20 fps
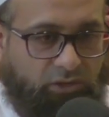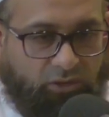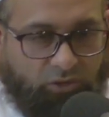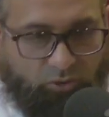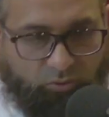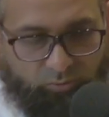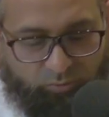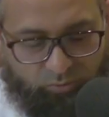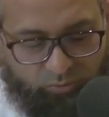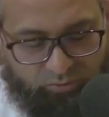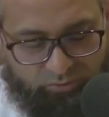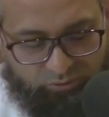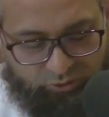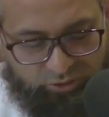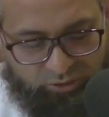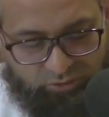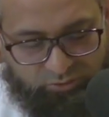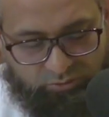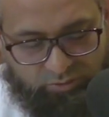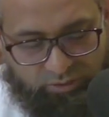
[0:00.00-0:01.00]
O
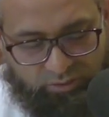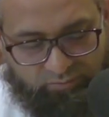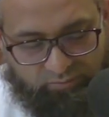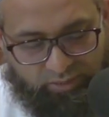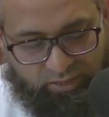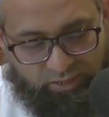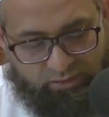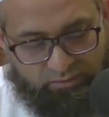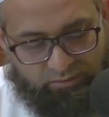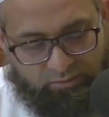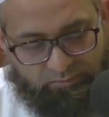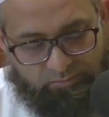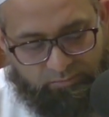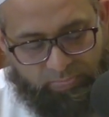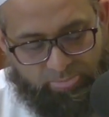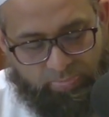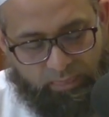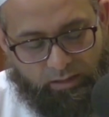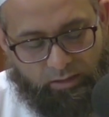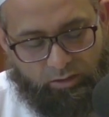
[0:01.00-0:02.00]
children of Adam,
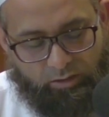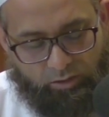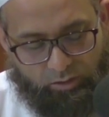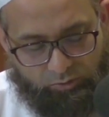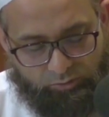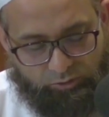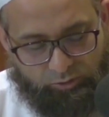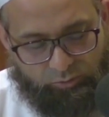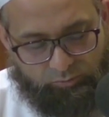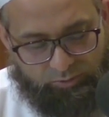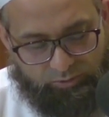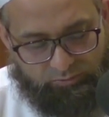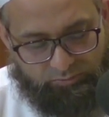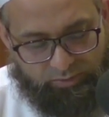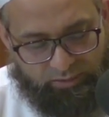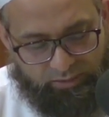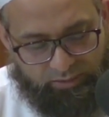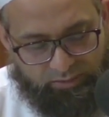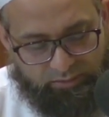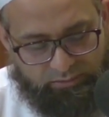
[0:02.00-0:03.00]
O human
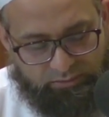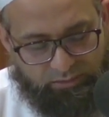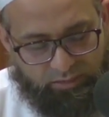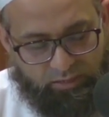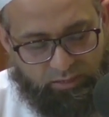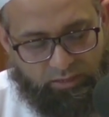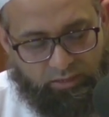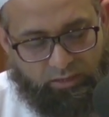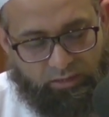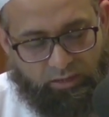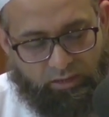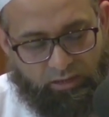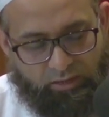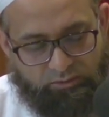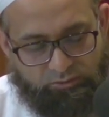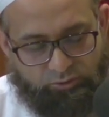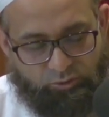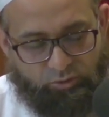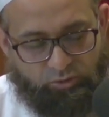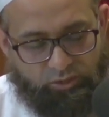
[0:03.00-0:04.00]
beings,
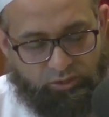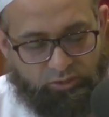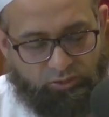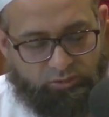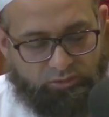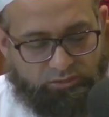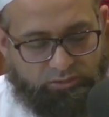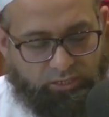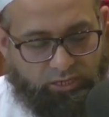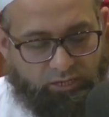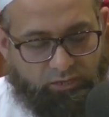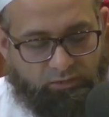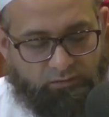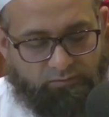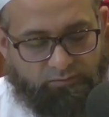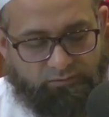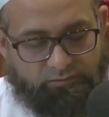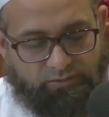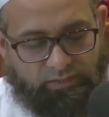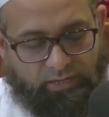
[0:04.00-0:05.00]
adorn
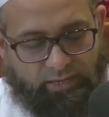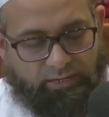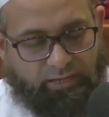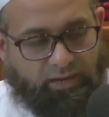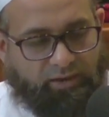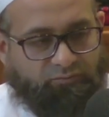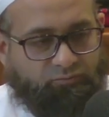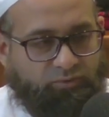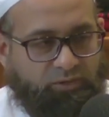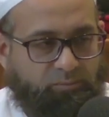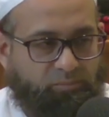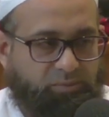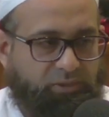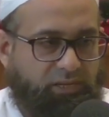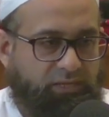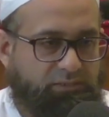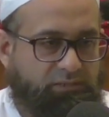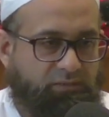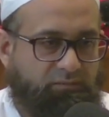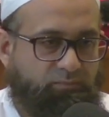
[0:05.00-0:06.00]
yourselves at every
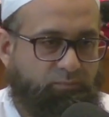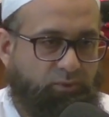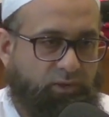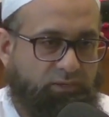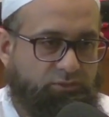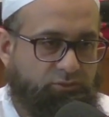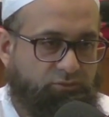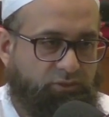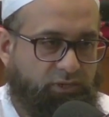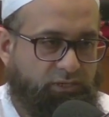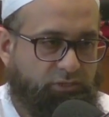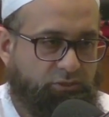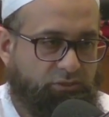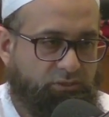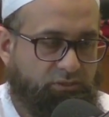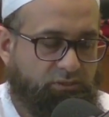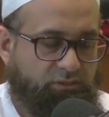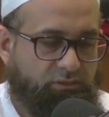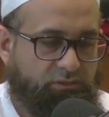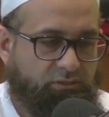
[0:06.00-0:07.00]
place of
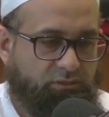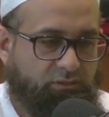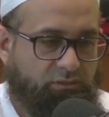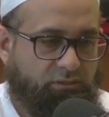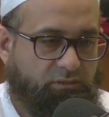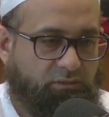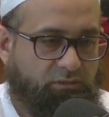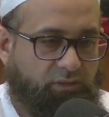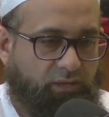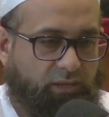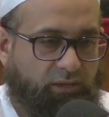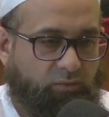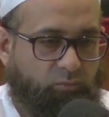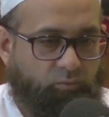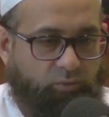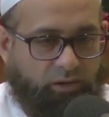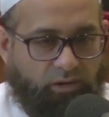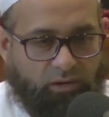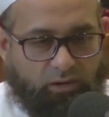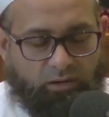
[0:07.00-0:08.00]
prostration. Like
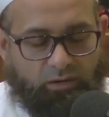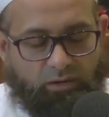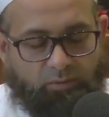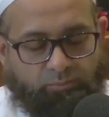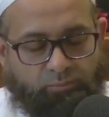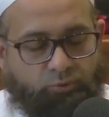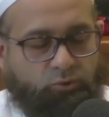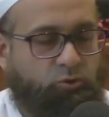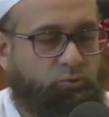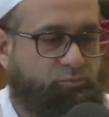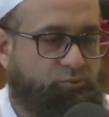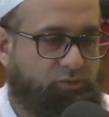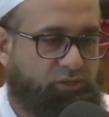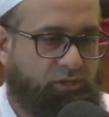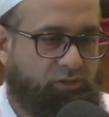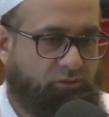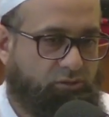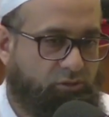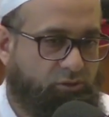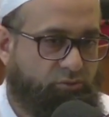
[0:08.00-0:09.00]
wear
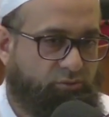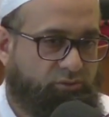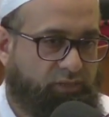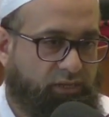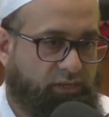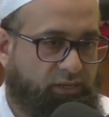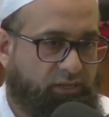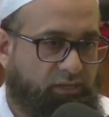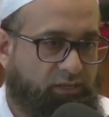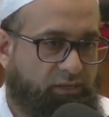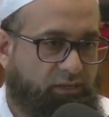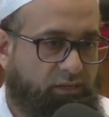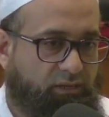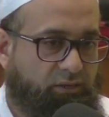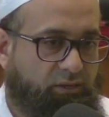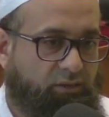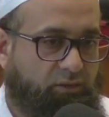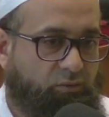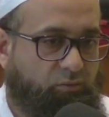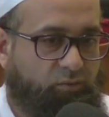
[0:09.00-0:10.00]
appropriate clothing
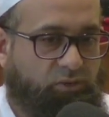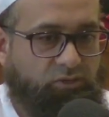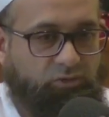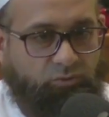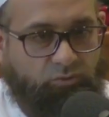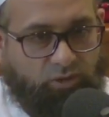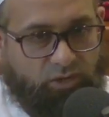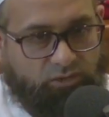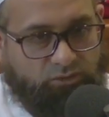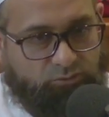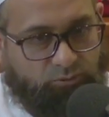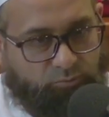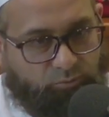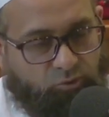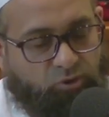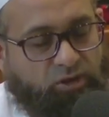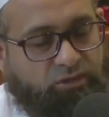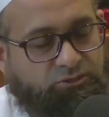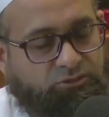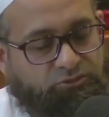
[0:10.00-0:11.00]
when you are to
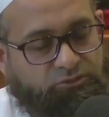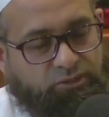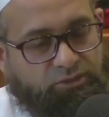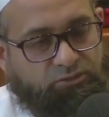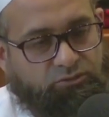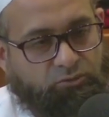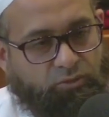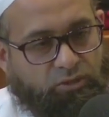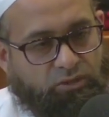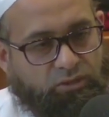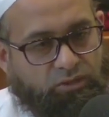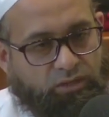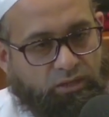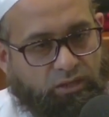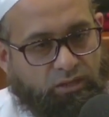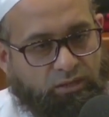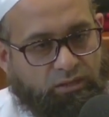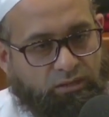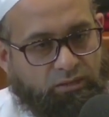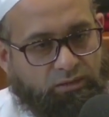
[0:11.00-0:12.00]
prostrate to Allah,